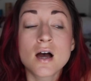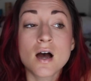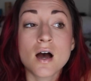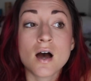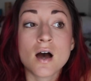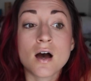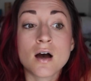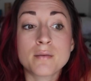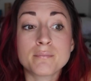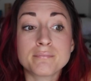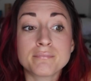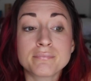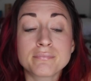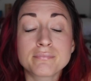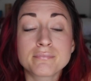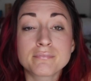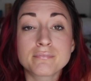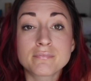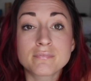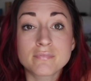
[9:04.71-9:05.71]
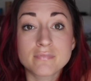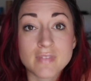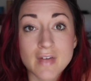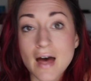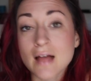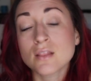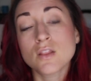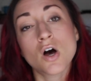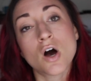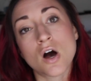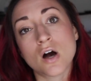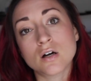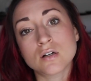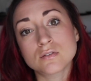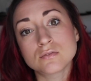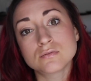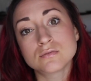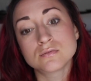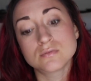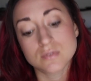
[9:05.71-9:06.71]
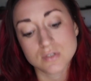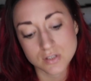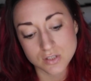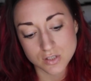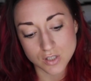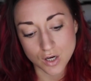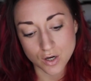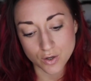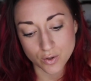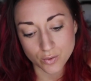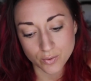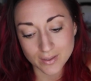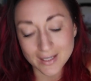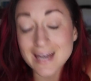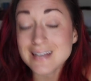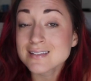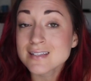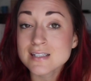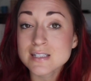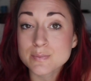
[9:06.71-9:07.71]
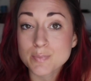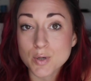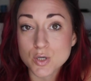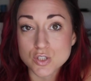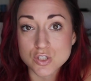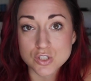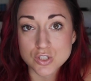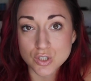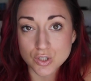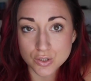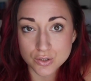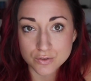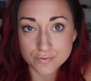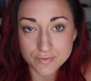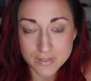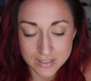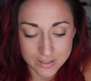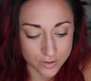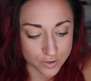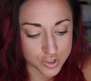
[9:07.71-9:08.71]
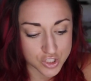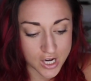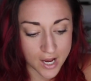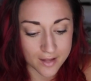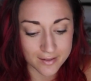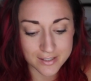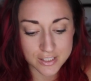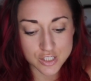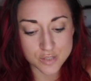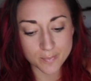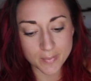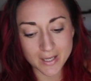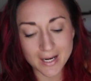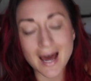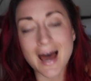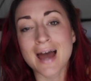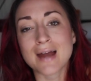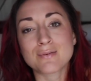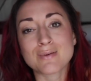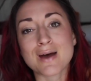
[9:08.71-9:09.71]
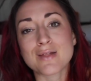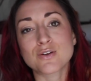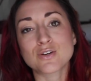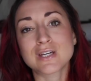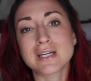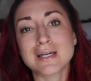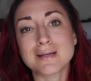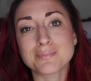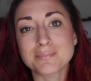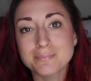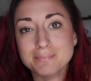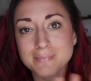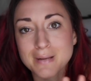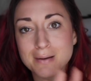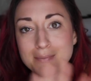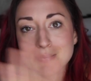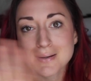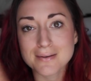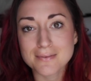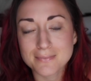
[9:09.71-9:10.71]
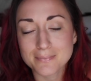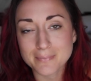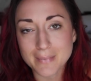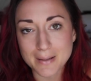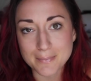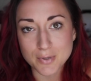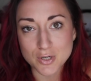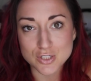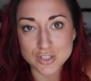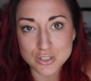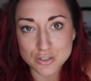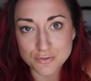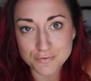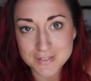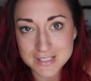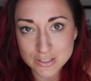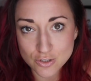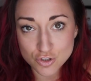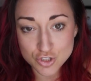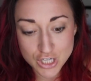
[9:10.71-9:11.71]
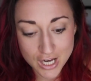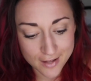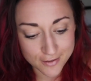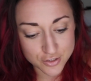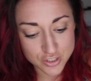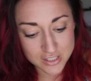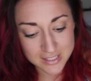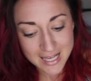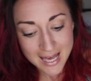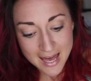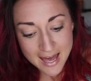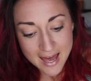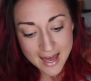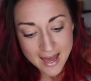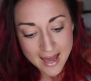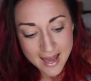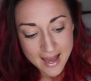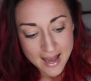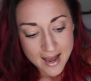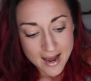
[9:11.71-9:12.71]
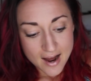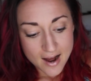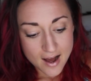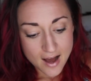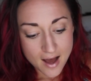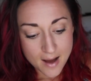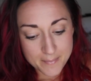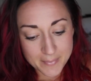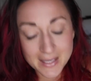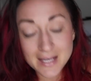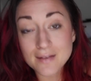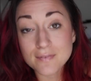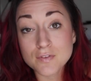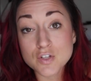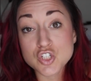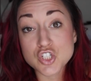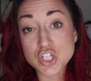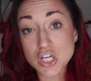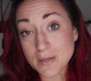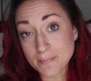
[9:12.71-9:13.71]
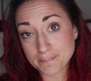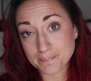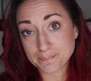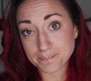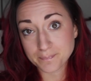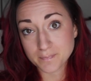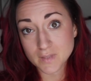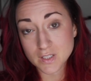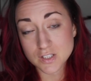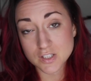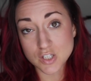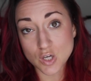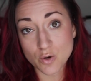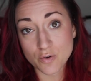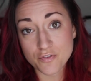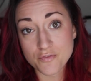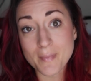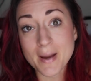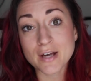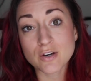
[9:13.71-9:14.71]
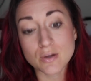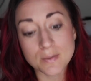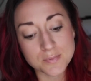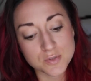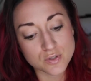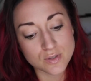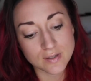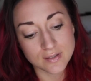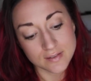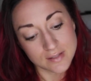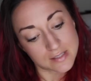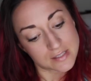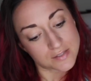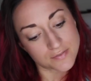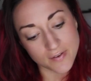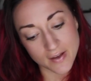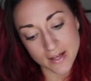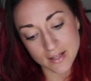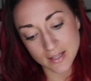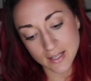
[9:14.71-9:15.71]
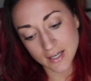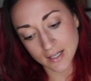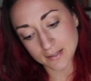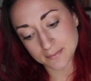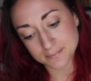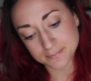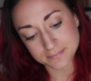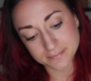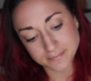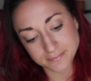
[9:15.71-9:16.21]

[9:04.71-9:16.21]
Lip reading: that long. So yes, it's a personal physical challenge, but I'd rather keep my personal physical challenges in the gym. So if my grip strength is failing,